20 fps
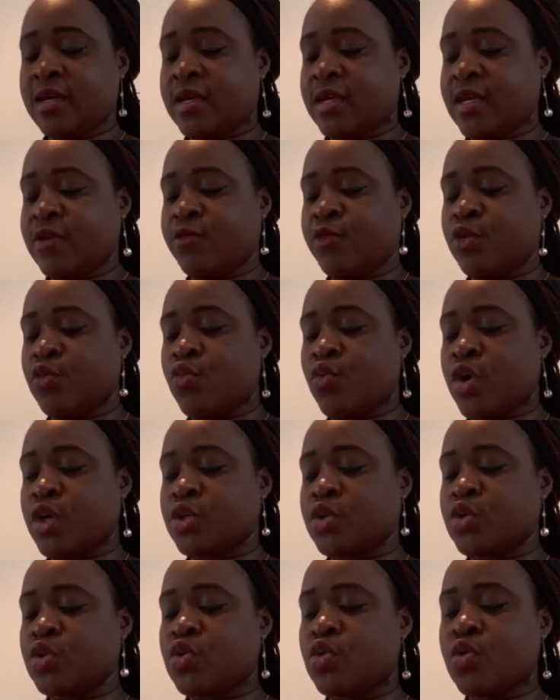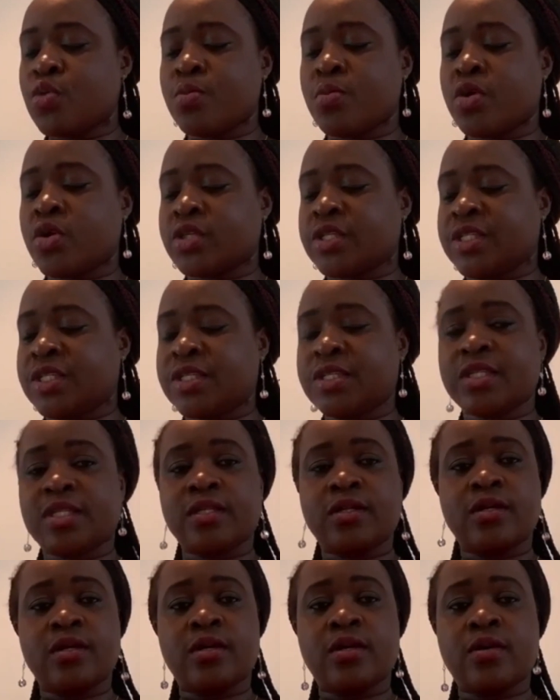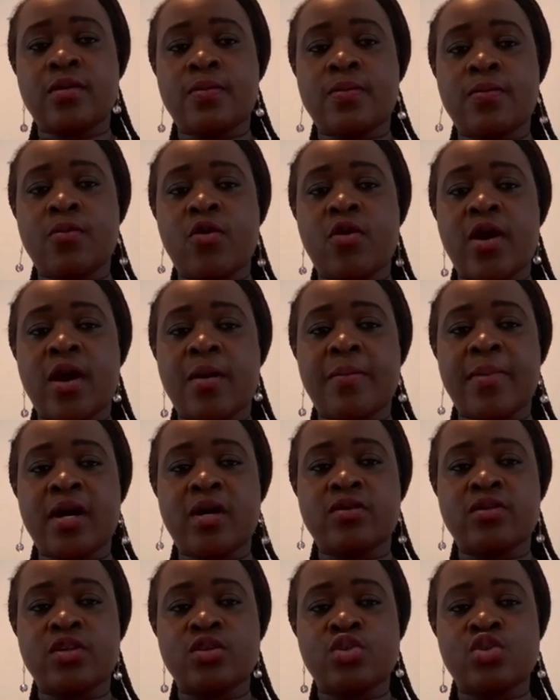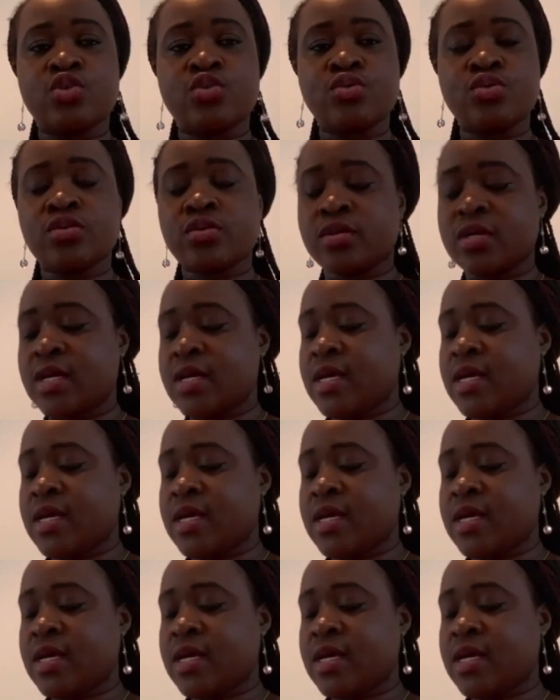if you want to know much more about the tool.